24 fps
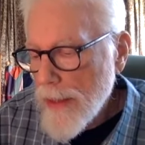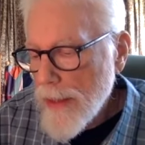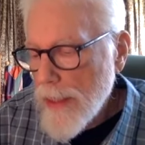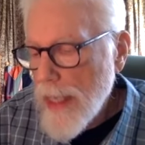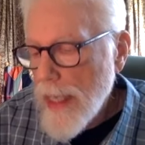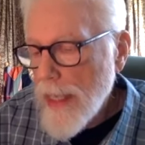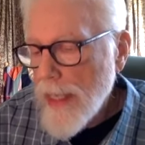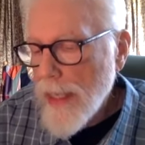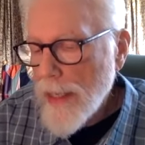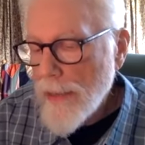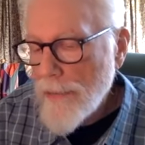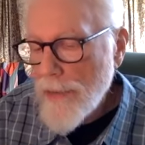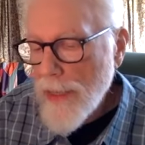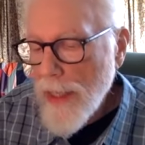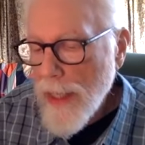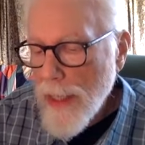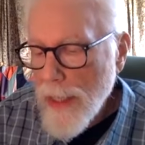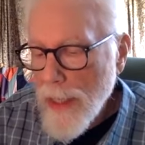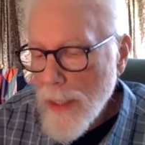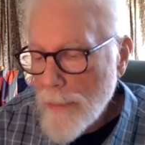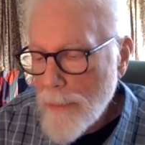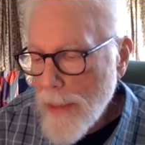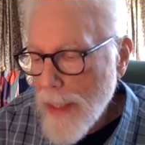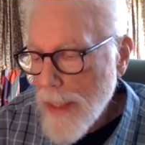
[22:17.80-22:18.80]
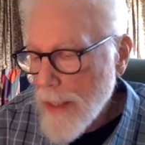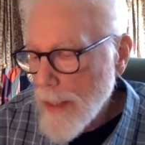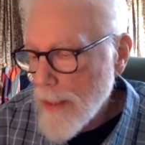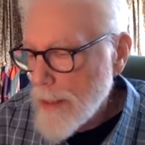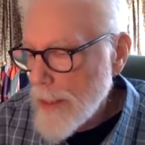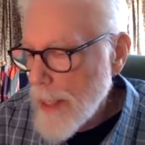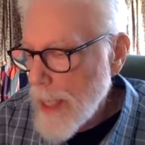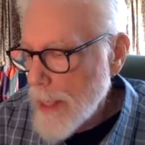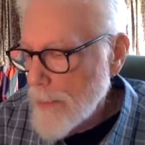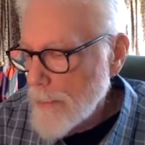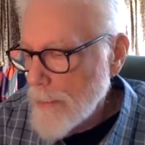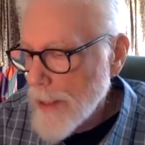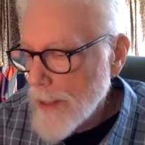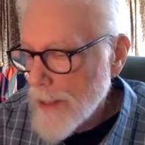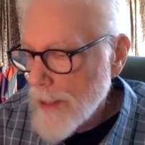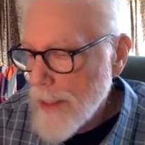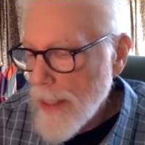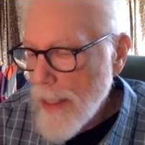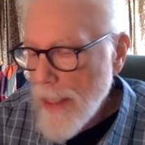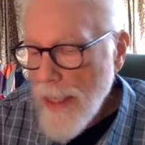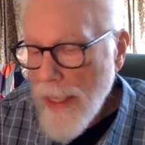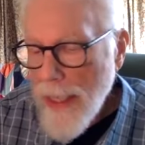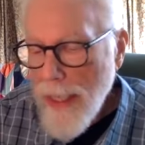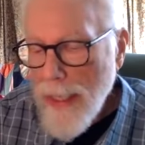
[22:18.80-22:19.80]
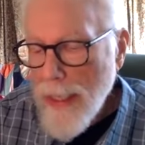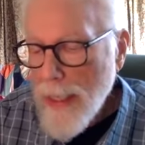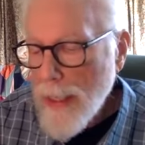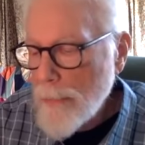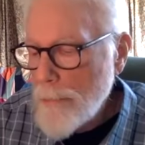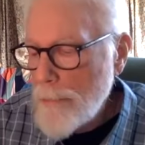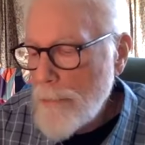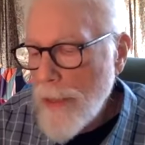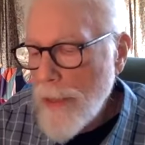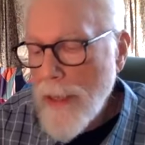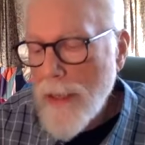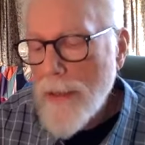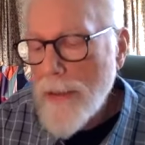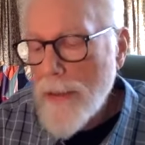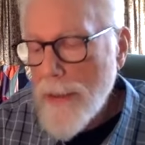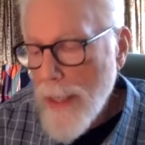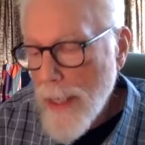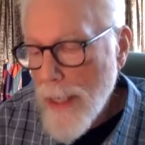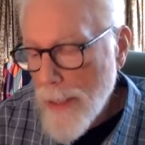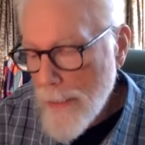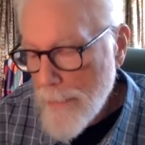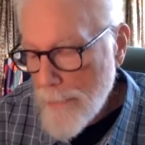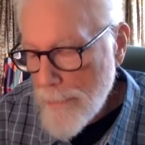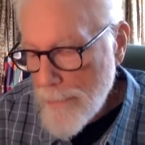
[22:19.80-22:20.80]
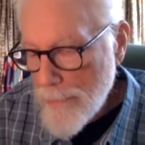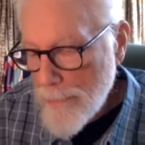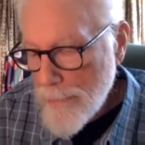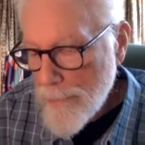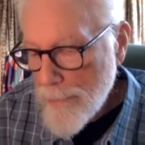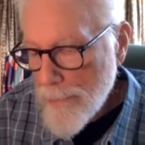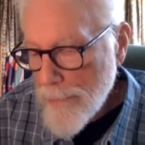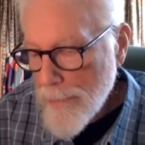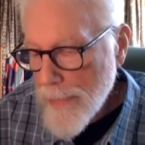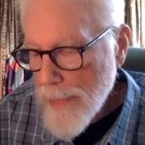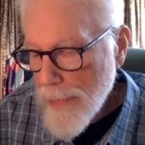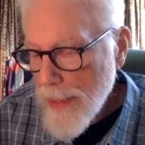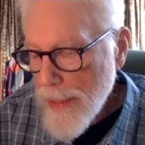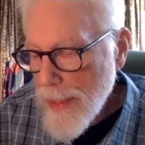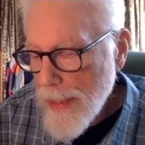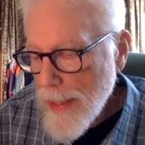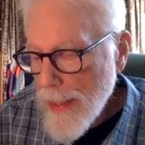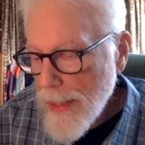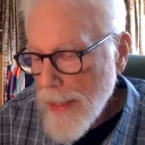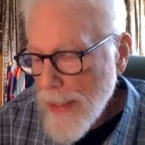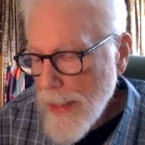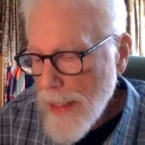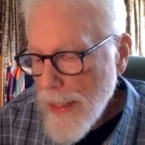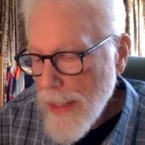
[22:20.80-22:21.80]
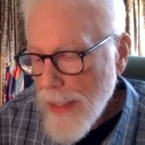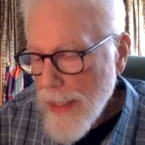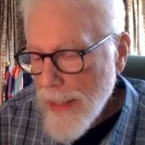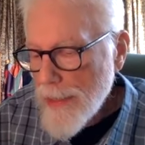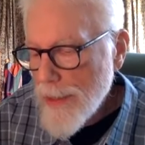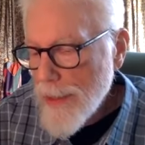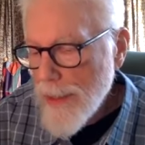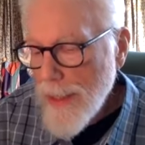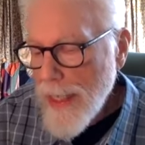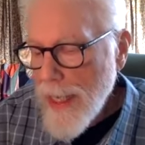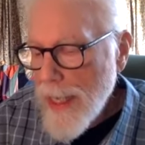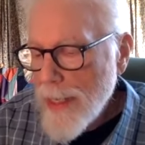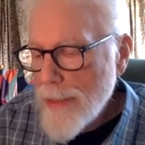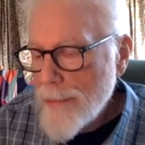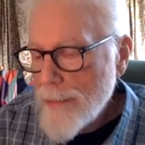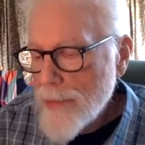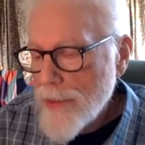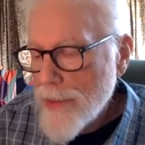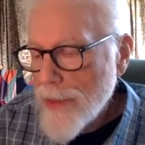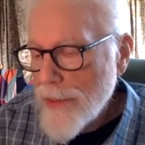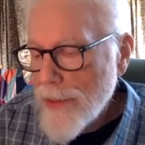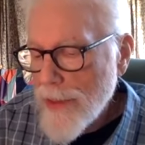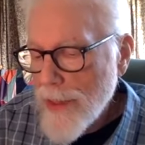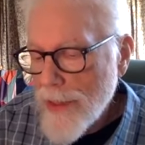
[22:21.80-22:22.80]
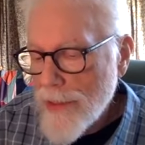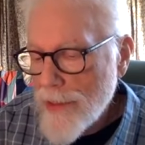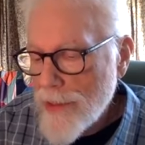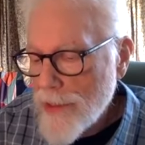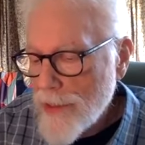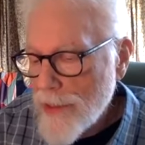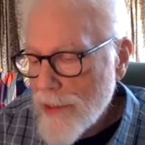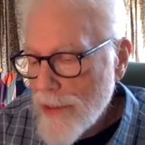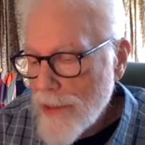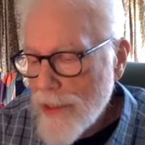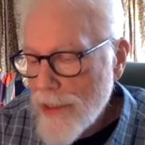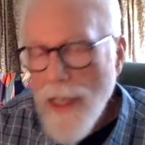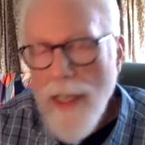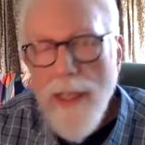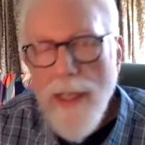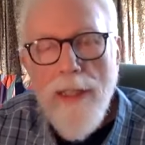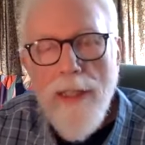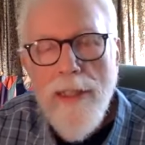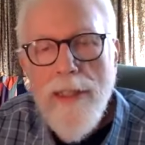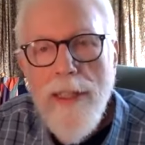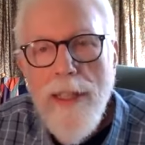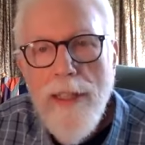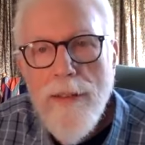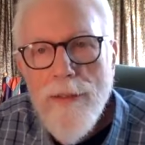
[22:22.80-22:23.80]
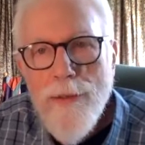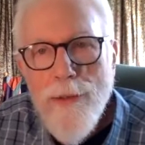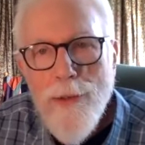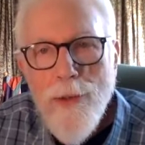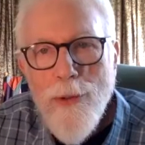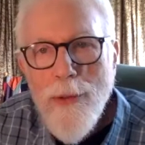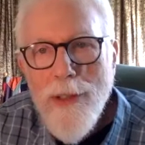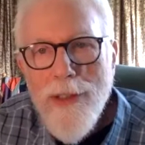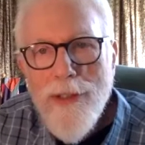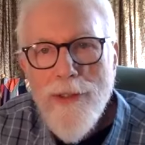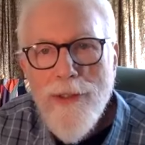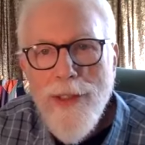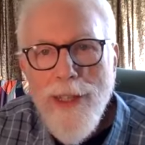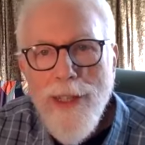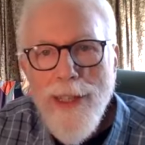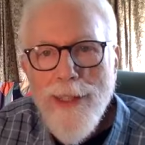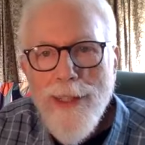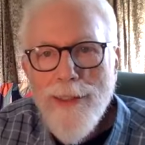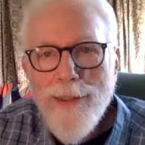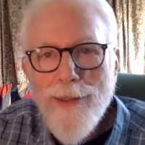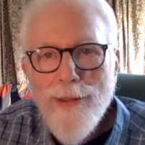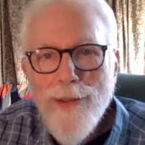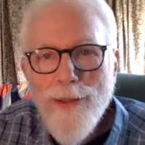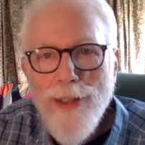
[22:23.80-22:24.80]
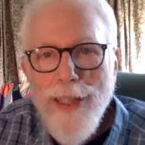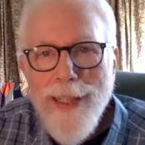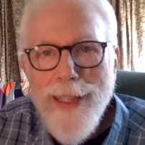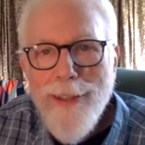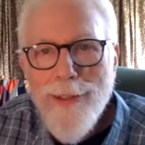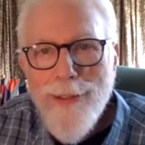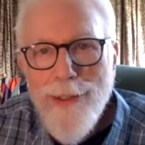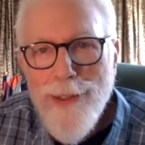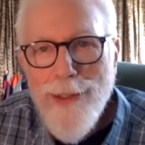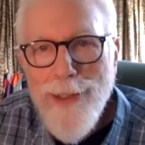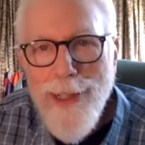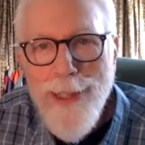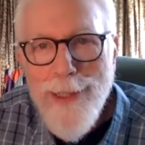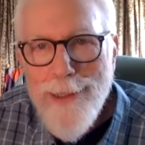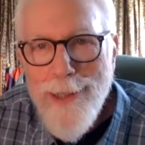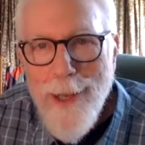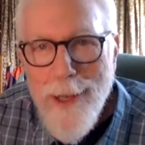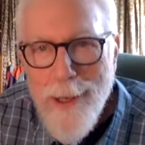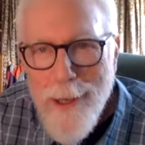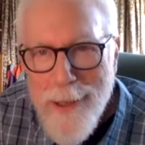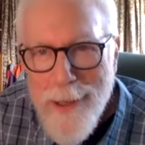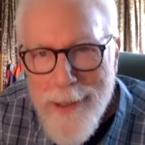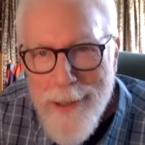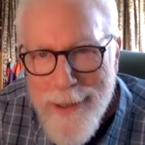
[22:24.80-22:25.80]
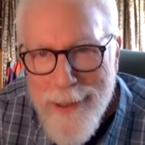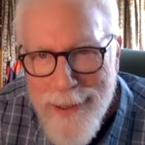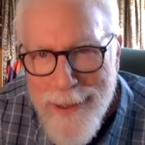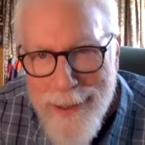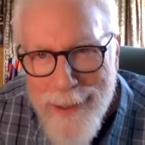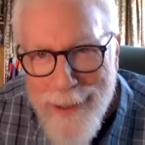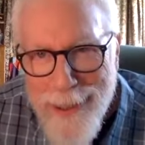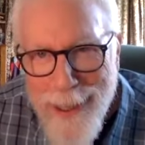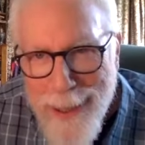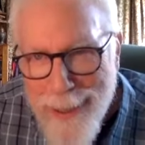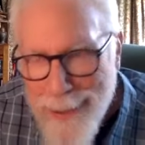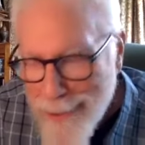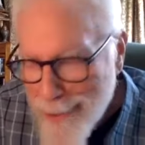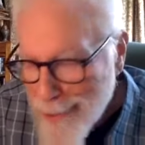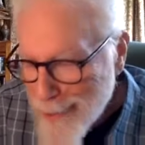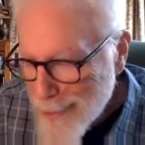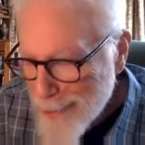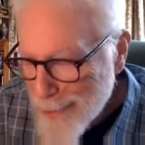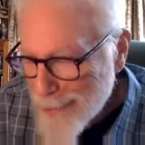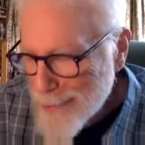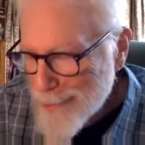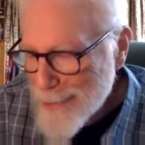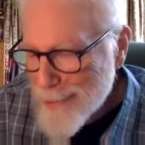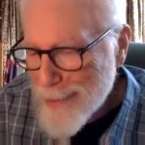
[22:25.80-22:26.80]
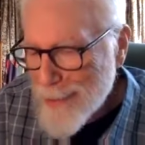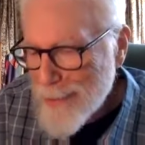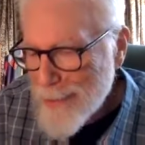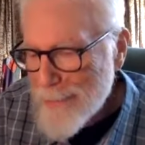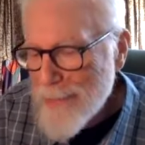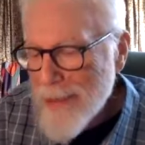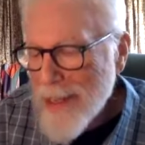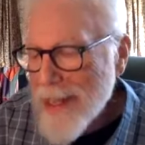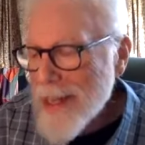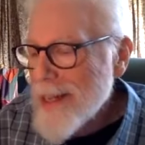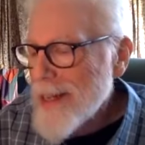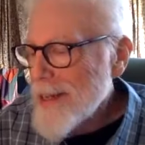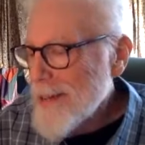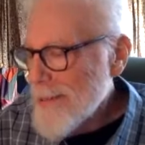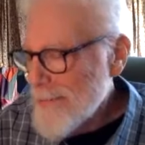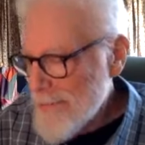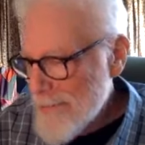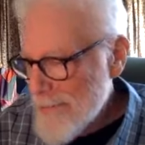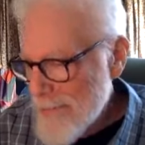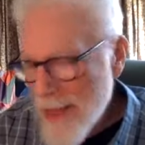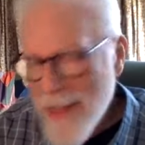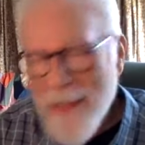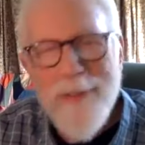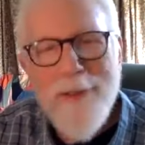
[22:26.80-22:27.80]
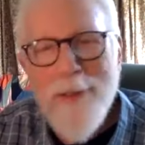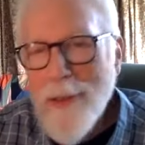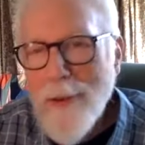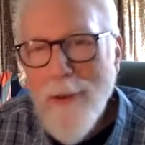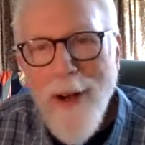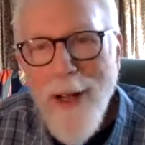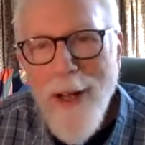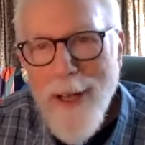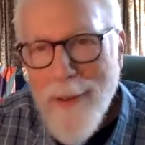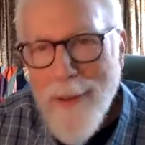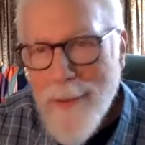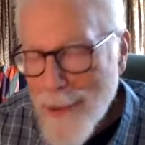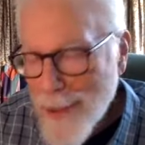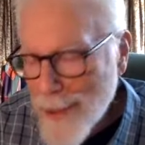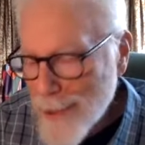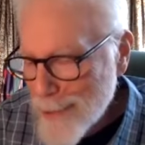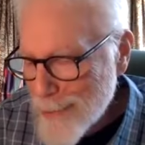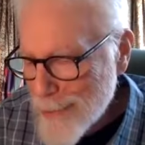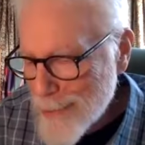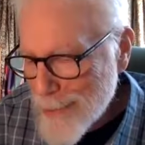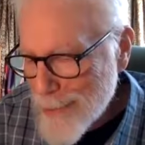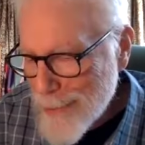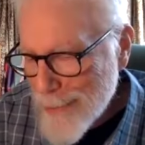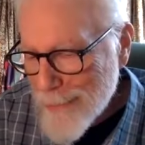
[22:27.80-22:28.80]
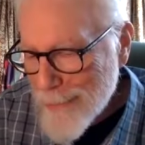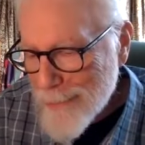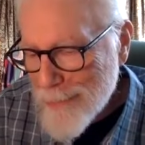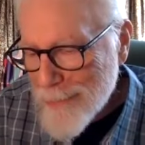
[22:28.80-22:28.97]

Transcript: King of the Elemental Tablet, Edelperna, in the names of the tongue-twisting six seniors, then do all of those.